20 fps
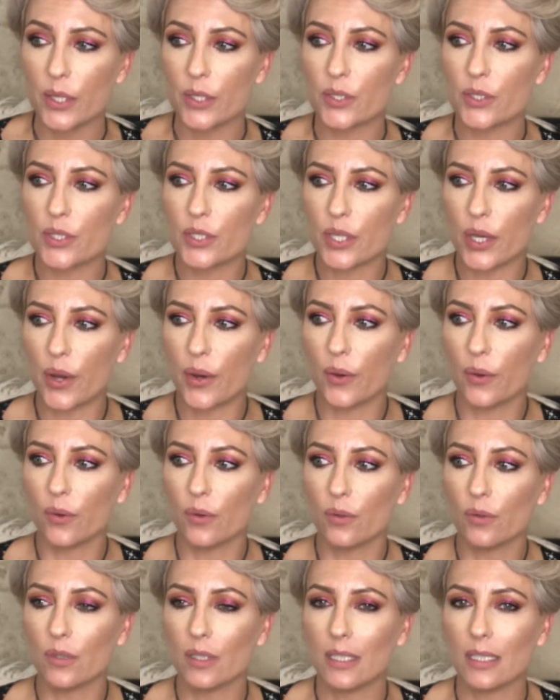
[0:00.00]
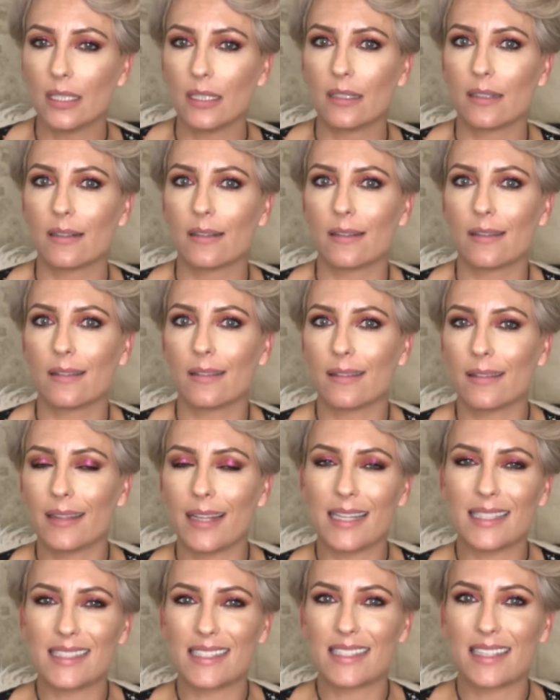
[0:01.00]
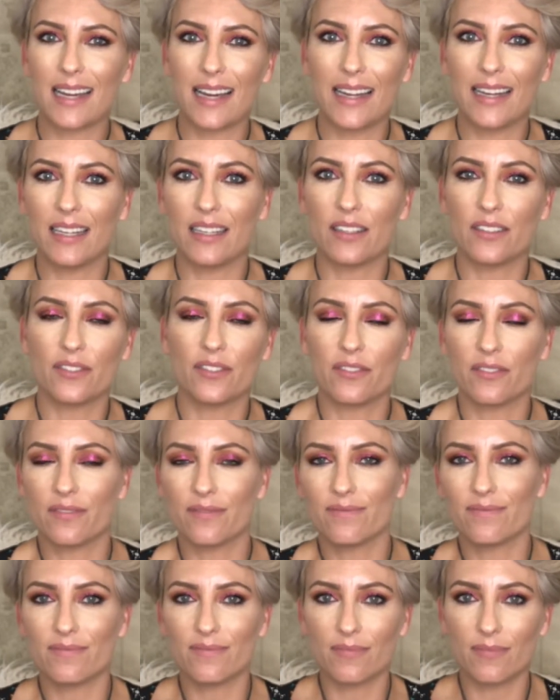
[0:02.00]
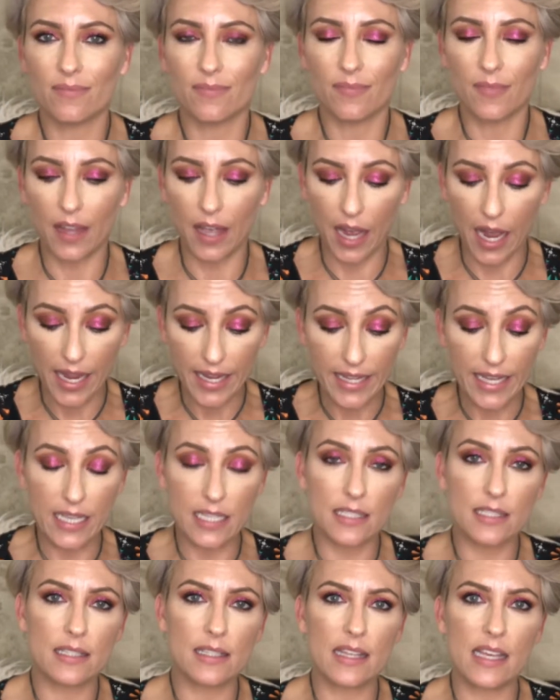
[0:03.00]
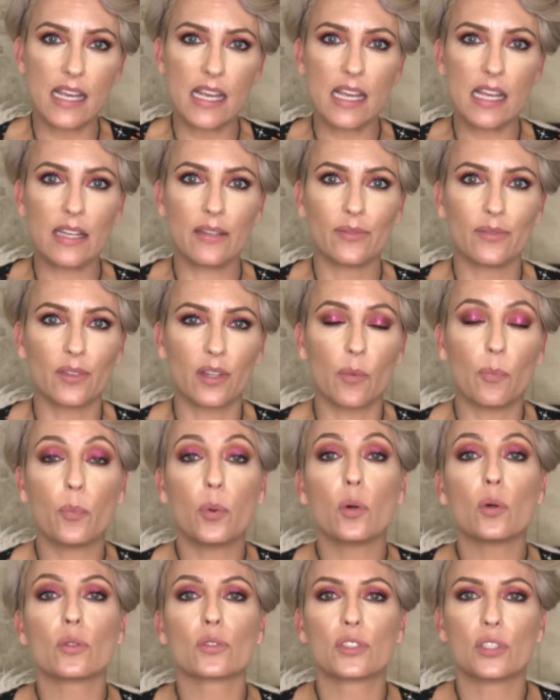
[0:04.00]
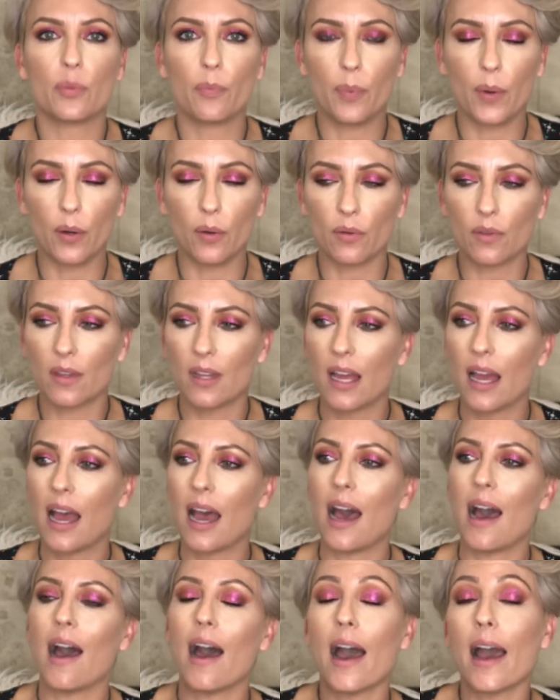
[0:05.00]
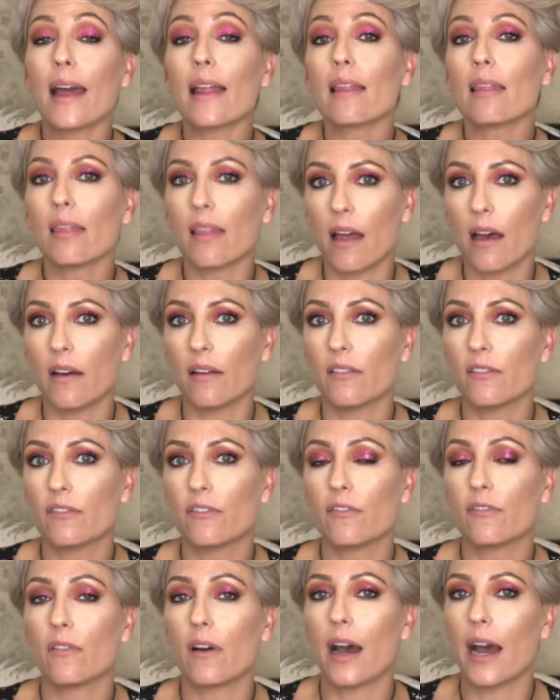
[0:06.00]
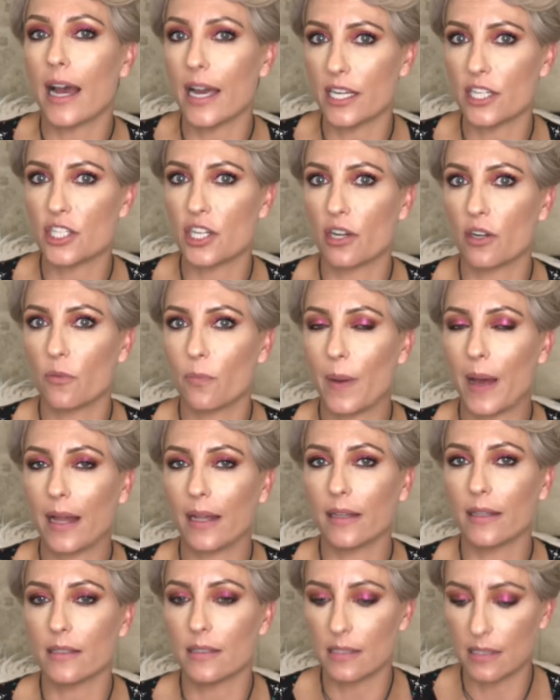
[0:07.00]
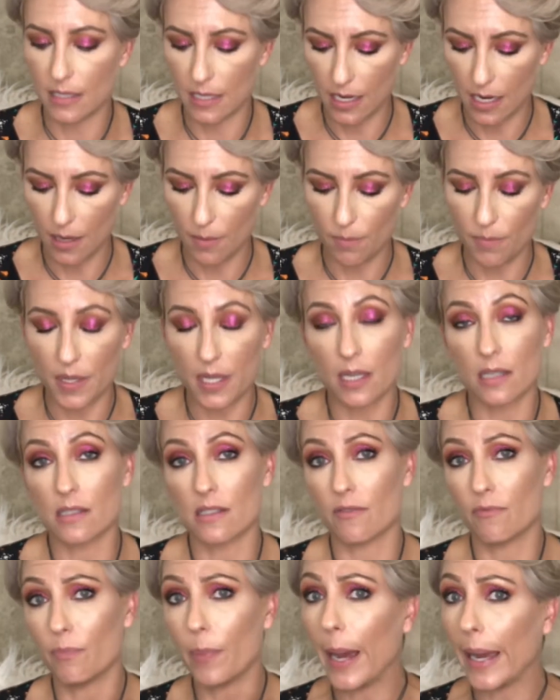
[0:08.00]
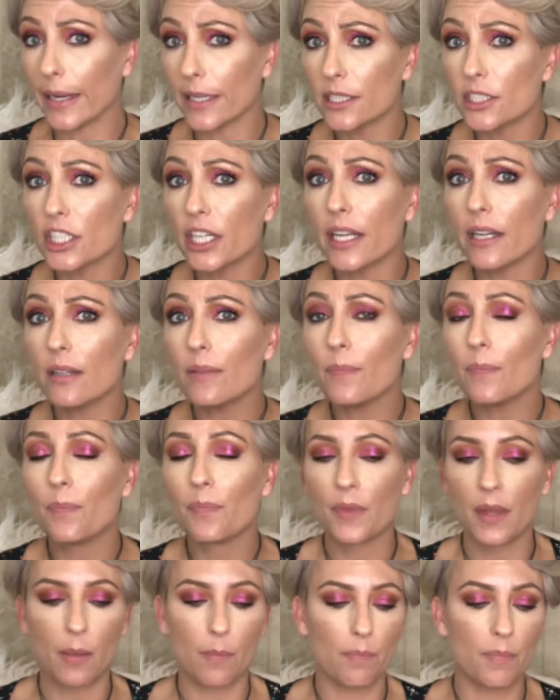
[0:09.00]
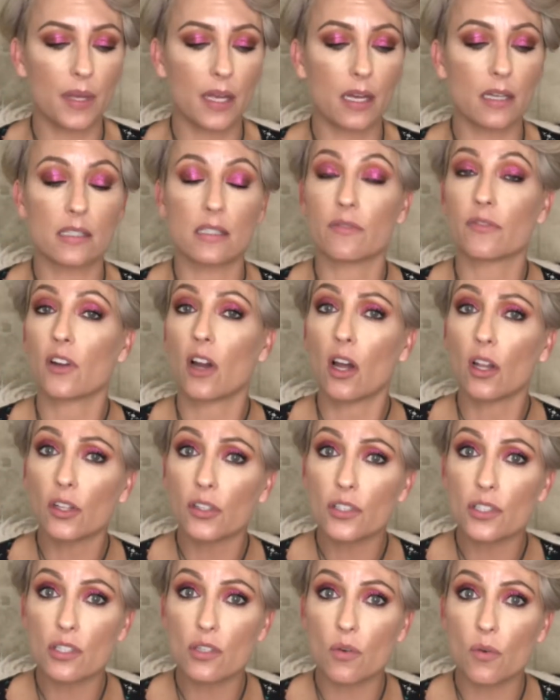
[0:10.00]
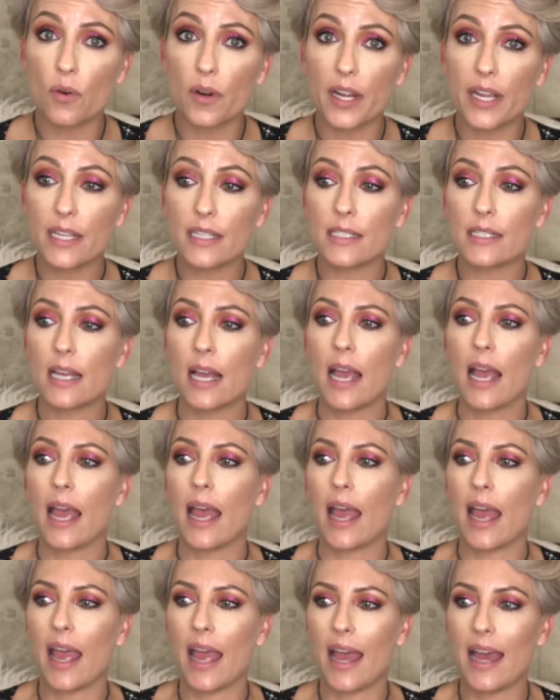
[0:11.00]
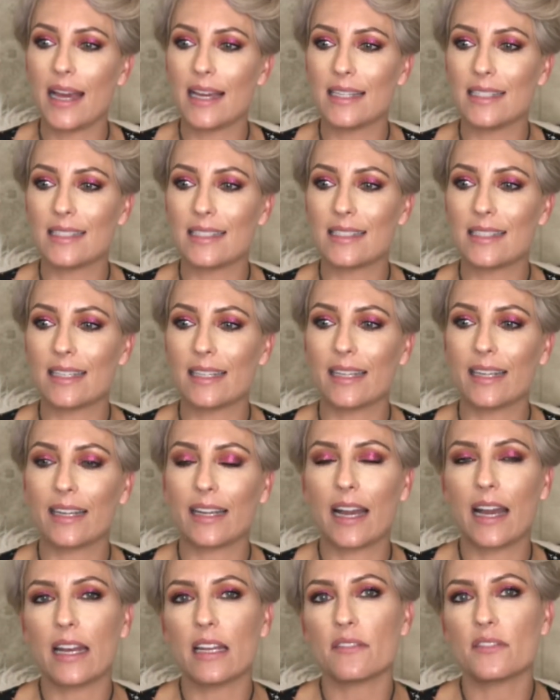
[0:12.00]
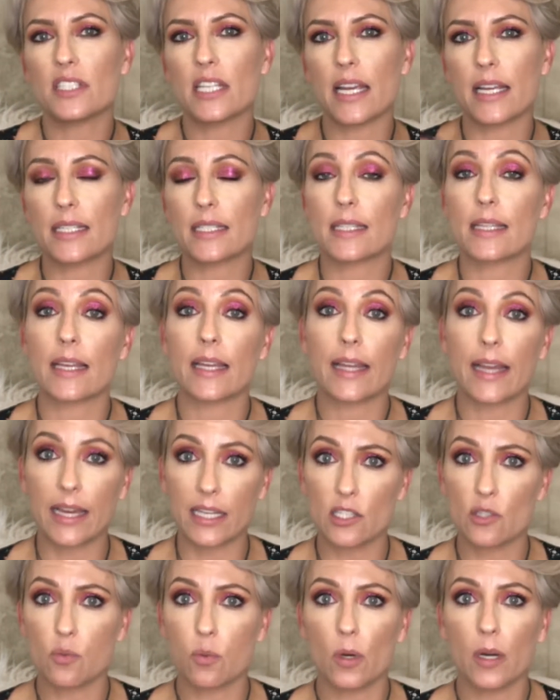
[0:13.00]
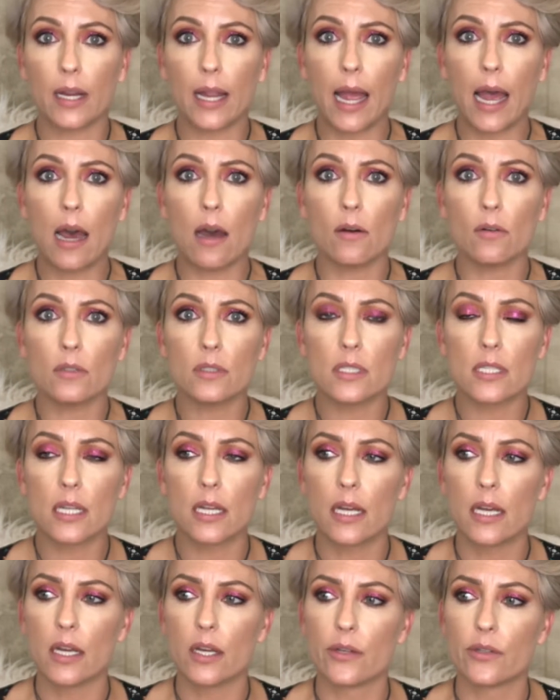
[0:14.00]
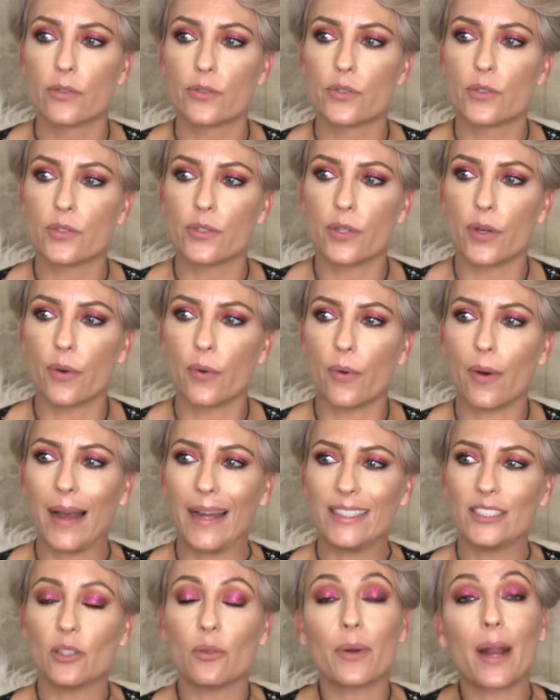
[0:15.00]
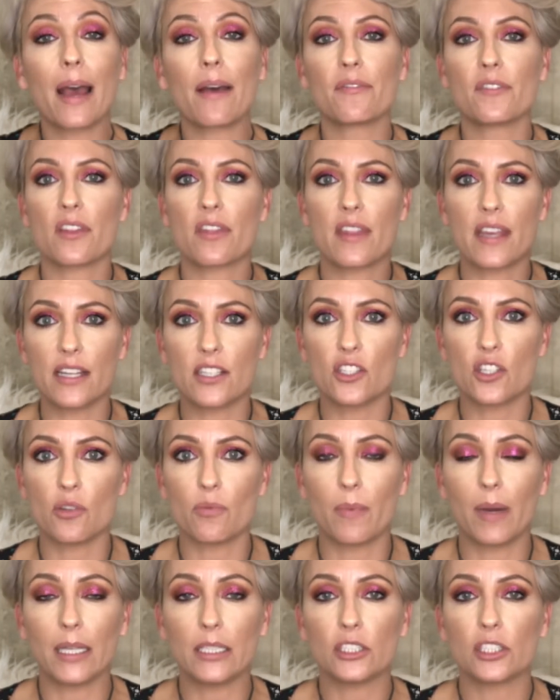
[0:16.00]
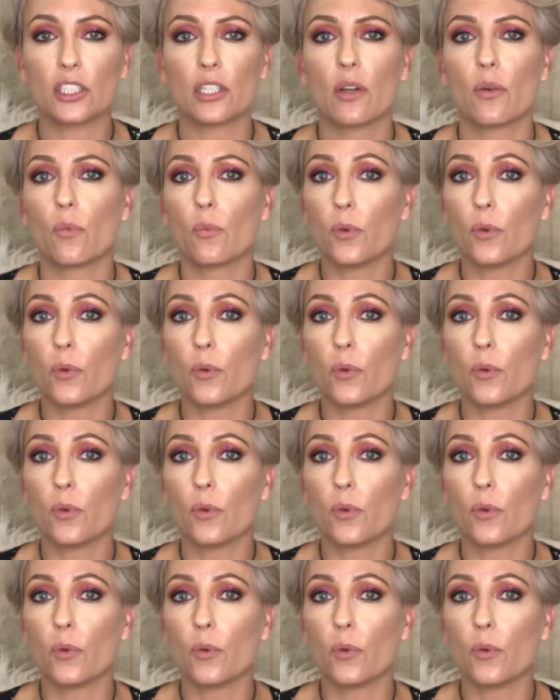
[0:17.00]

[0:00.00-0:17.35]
So that's kind of, I guess, the, the pull to both. I love eyeshadow palettes because of packaging, because of color stories, and it kind of takes the guesswork out. So I don't have to think too much.